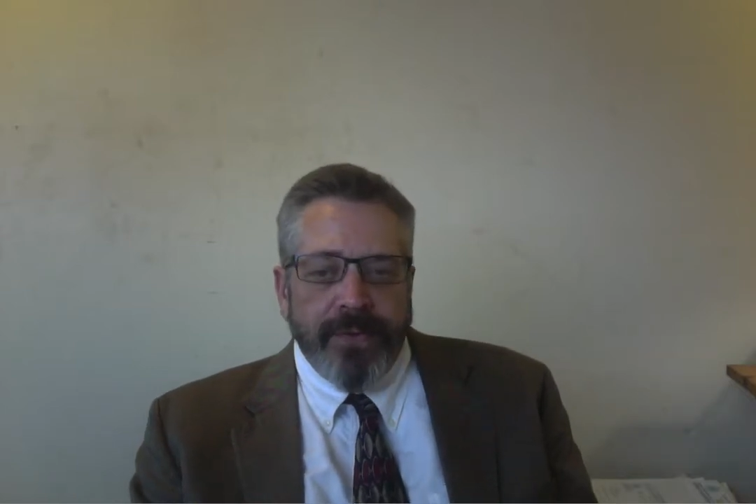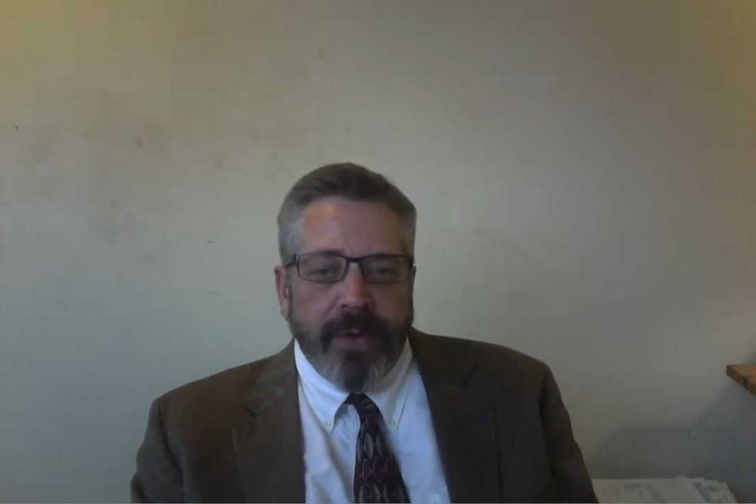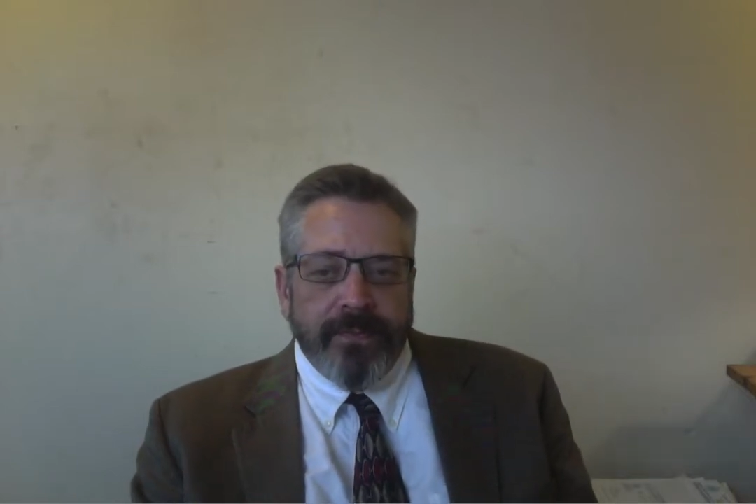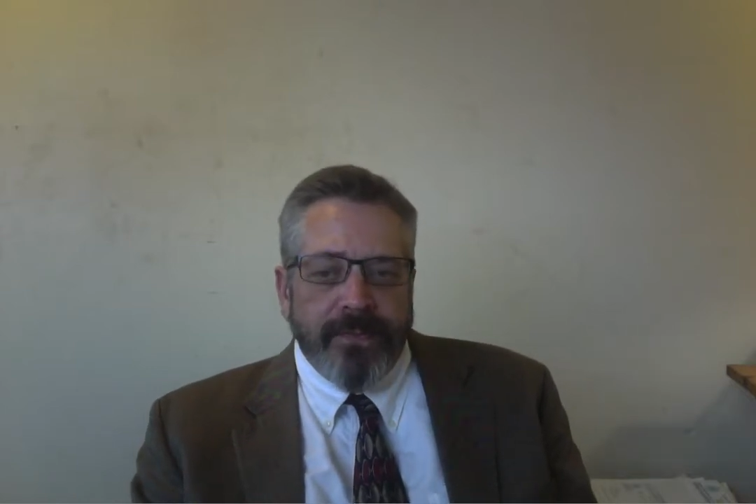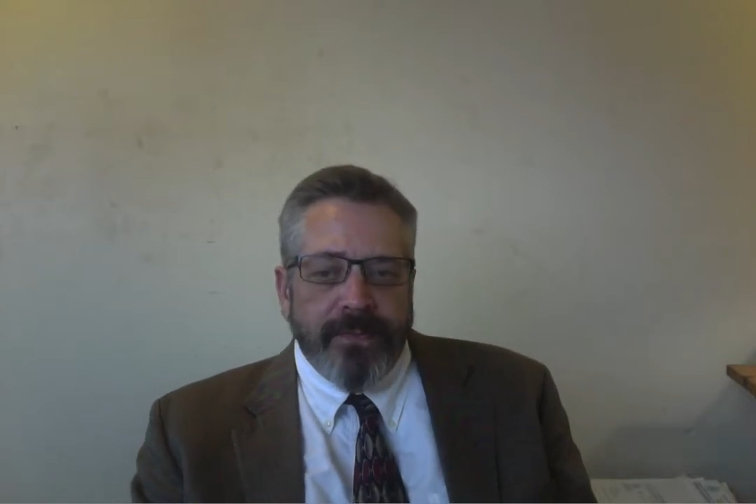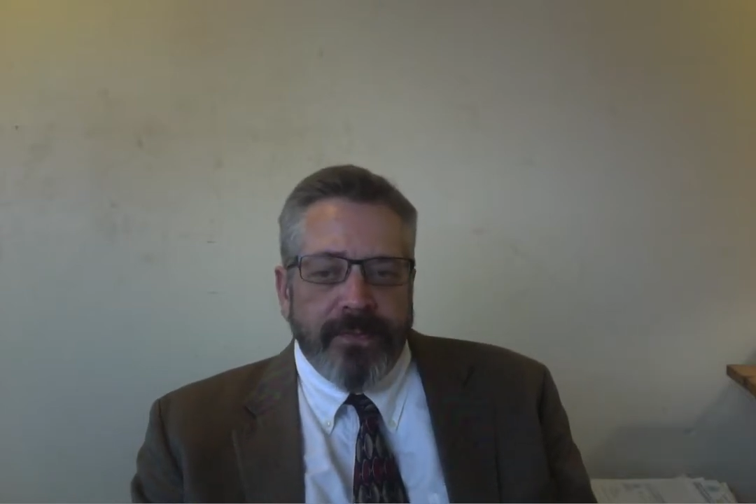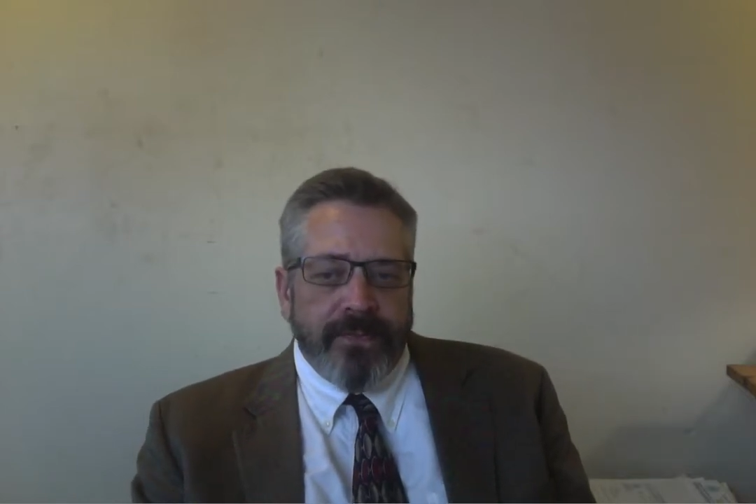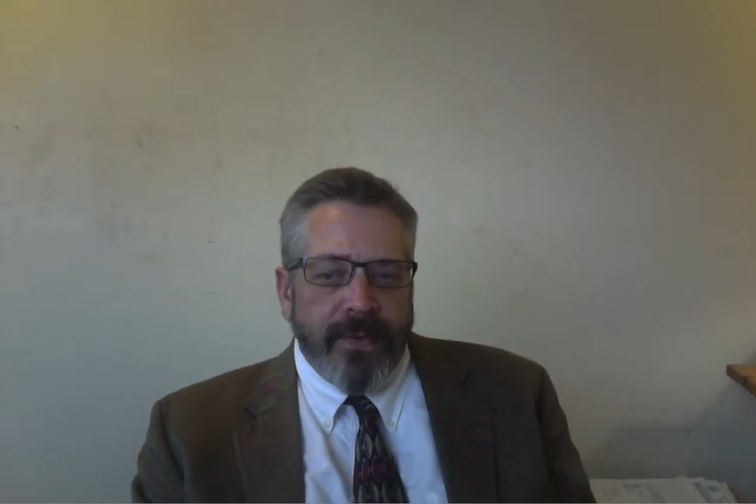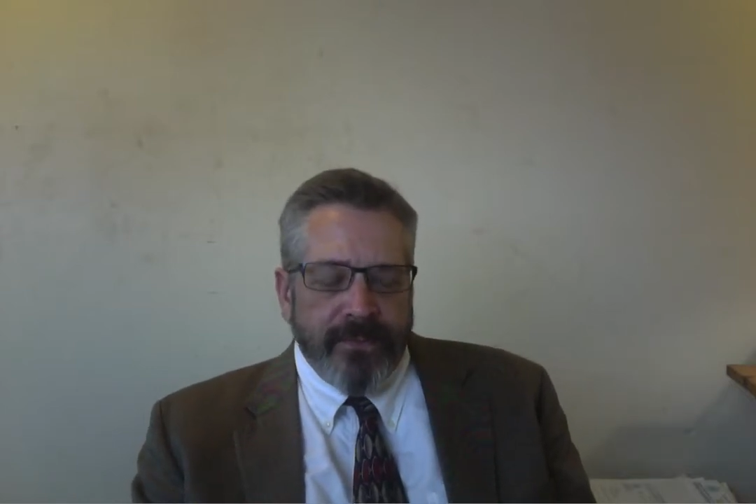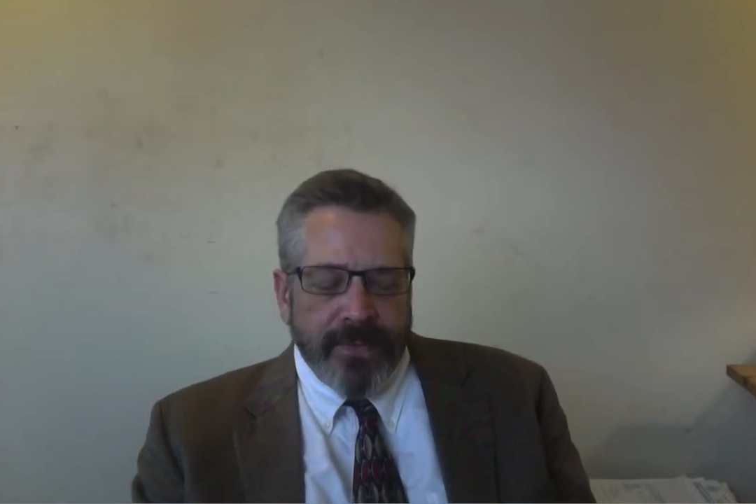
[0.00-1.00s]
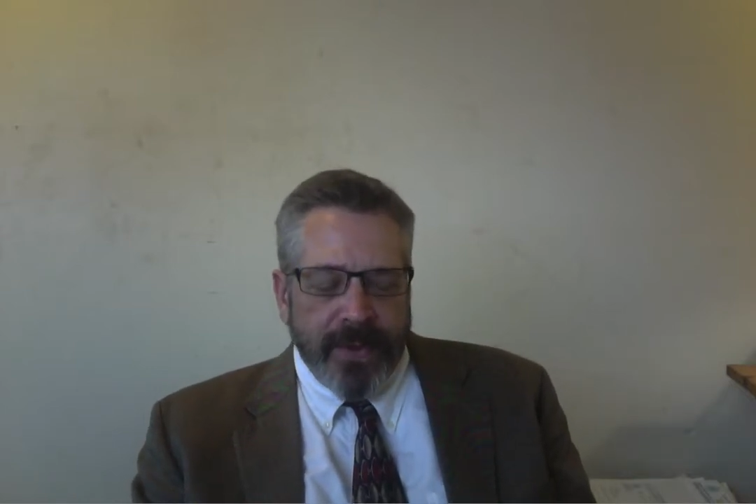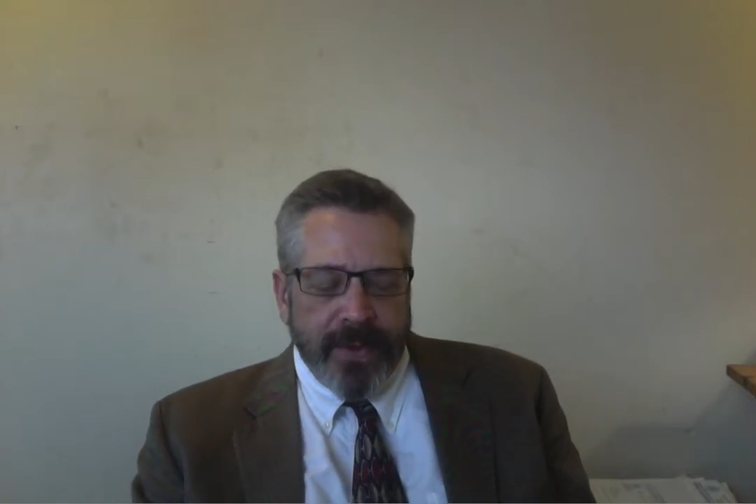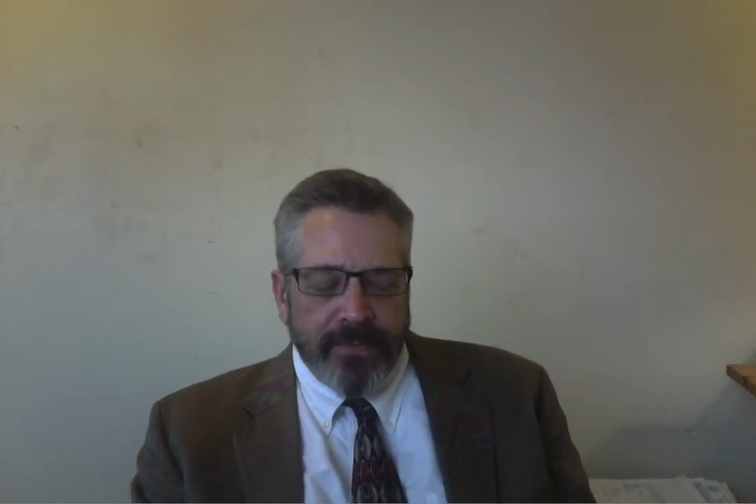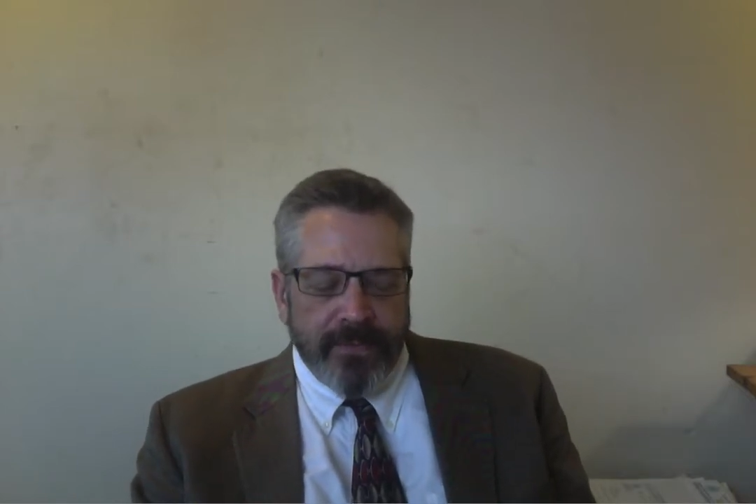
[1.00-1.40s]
Jones and Associates